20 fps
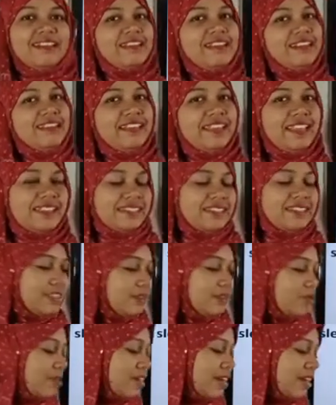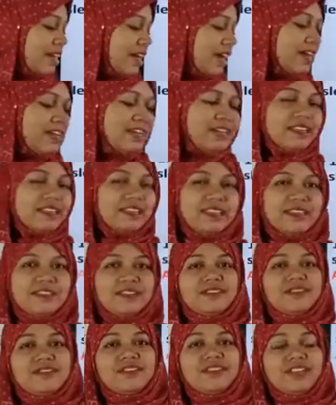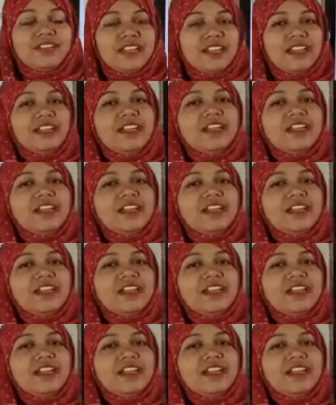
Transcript: Yes, you are right. For an